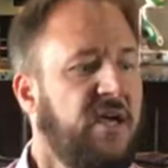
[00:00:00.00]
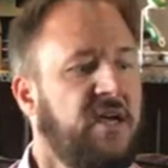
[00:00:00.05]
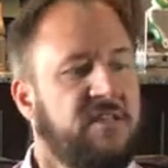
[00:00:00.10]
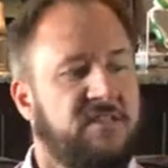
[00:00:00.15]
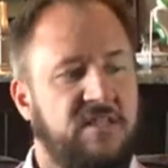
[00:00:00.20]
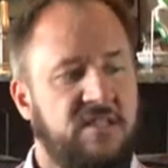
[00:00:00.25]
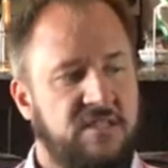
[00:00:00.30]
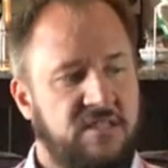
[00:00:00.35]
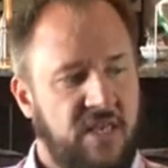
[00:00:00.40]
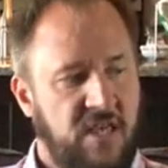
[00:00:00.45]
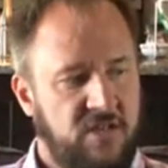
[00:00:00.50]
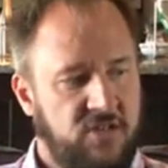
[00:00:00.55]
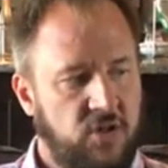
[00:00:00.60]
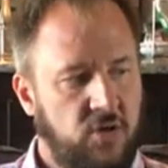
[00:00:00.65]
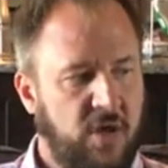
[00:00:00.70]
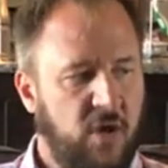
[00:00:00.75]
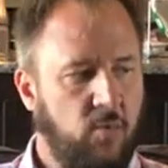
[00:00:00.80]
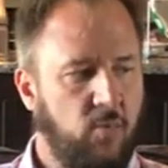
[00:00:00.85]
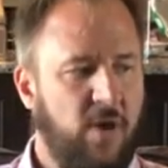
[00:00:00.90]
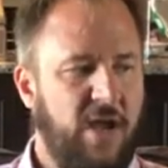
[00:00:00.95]
Since they
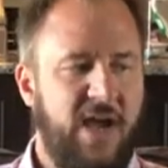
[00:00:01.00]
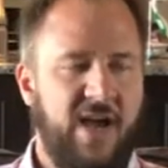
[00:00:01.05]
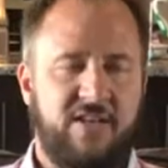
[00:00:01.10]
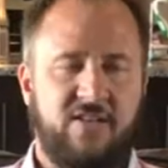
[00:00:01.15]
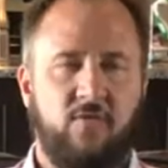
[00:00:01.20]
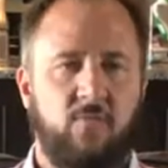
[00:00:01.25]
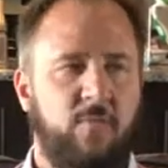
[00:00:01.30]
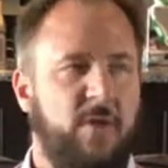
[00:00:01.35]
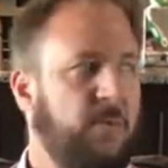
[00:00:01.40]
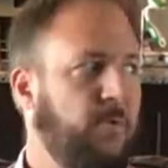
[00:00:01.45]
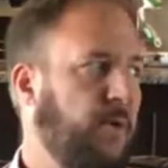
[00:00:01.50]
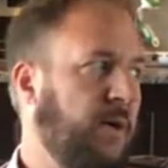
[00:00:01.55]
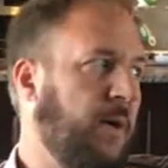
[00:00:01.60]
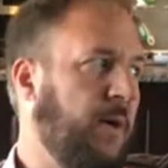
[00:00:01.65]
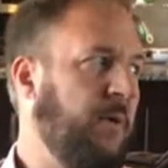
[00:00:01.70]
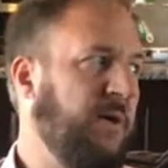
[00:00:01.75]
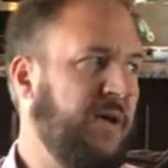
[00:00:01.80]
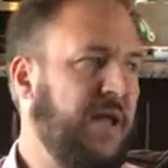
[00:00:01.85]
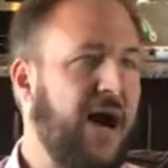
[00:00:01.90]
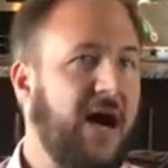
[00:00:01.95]
do get reactive when people
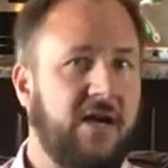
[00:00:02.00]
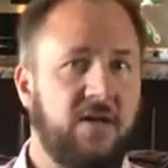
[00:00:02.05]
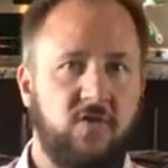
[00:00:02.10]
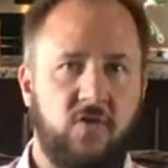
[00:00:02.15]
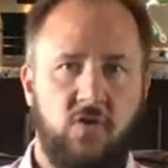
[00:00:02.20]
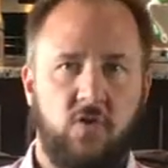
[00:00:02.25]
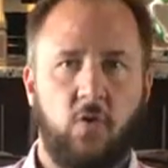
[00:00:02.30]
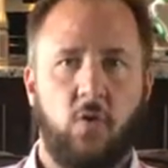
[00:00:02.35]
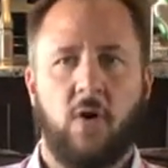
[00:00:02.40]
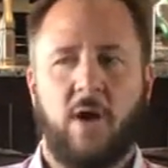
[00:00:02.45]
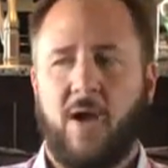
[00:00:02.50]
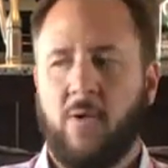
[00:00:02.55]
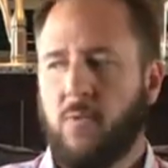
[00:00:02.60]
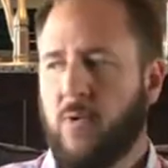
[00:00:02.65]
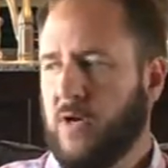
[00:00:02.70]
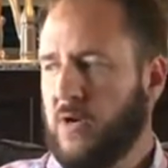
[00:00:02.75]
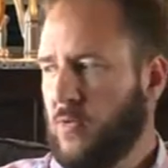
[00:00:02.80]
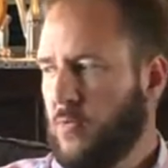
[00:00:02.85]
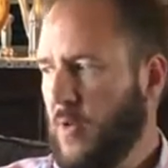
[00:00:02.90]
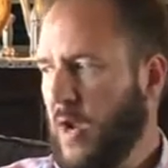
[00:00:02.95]
come and knock at the door, I
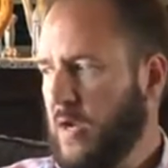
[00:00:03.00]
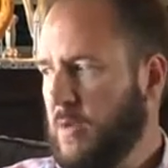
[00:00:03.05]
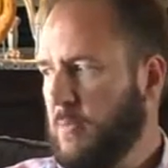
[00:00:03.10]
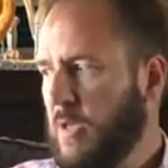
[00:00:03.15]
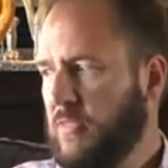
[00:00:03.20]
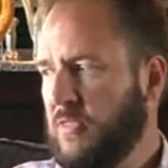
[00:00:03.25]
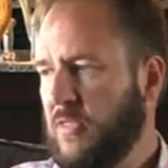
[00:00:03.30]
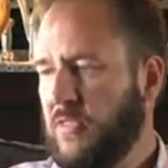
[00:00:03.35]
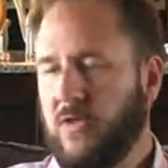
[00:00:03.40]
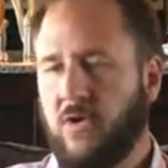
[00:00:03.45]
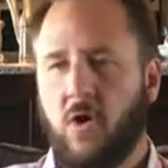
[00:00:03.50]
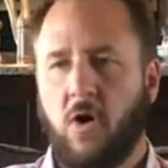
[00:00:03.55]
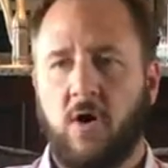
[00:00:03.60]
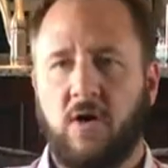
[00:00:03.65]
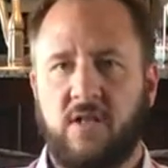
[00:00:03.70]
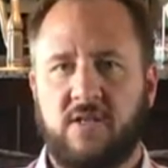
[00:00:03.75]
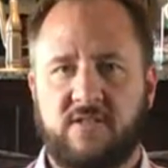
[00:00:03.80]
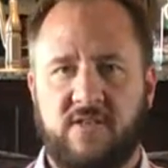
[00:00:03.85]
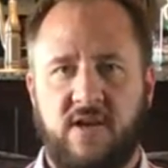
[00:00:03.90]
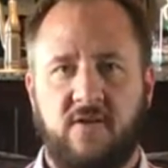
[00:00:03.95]
want to recommend that the
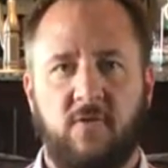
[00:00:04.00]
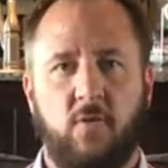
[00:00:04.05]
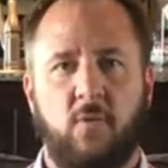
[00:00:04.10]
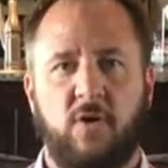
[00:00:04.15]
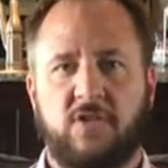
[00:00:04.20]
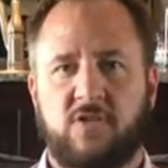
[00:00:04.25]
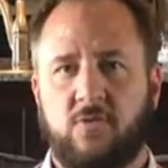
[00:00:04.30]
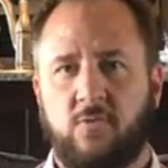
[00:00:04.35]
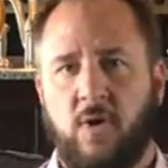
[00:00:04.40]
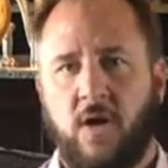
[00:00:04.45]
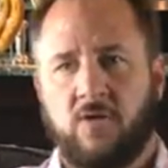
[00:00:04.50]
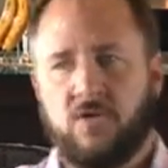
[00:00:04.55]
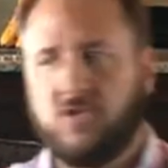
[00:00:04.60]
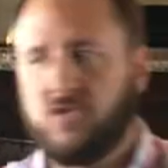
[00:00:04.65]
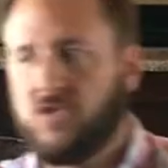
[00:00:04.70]
guardians every once in a while